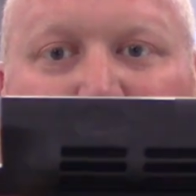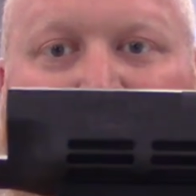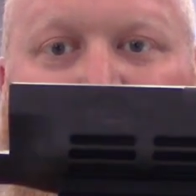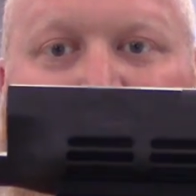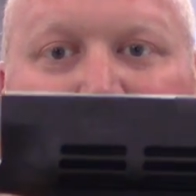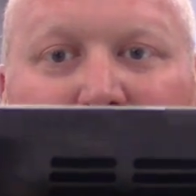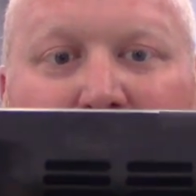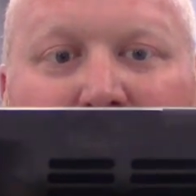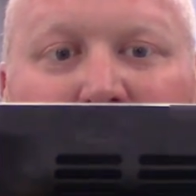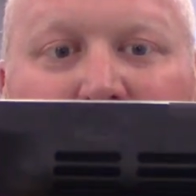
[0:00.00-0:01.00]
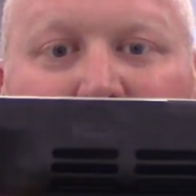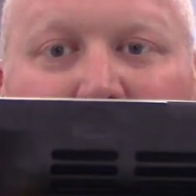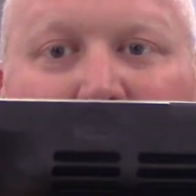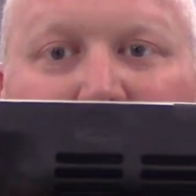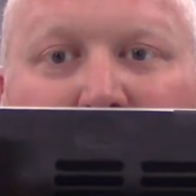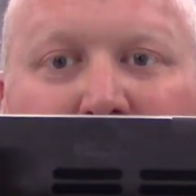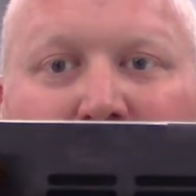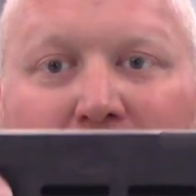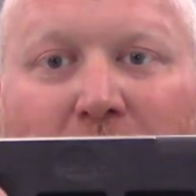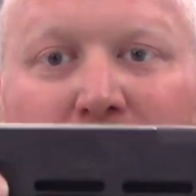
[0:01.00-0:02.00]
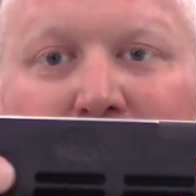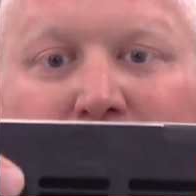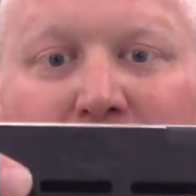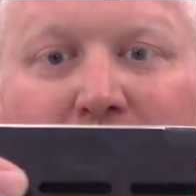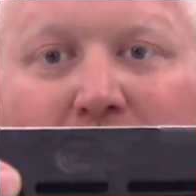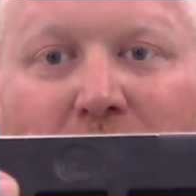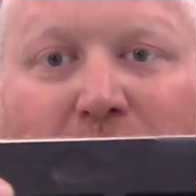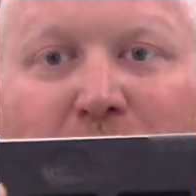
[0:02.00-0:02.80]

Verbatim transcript: right in here. So it just comes